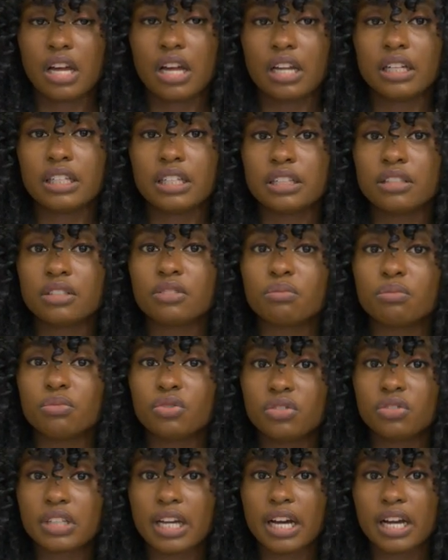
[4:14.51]
and then the
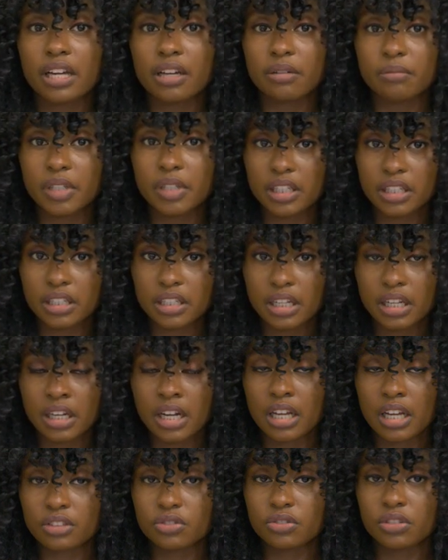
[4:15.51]
mood I am in can
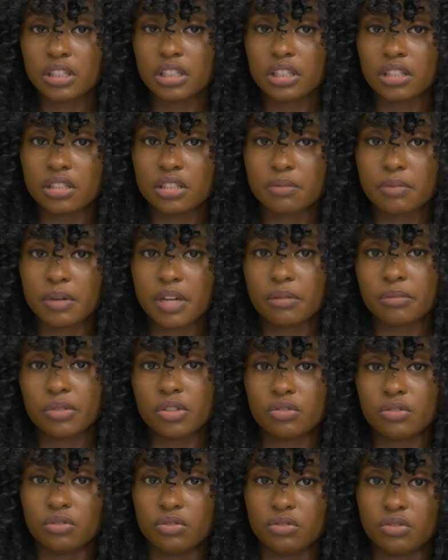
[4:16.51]
actually inspire
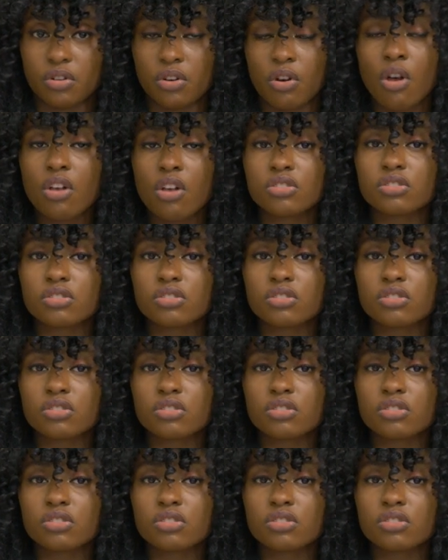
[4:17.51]
me to draw.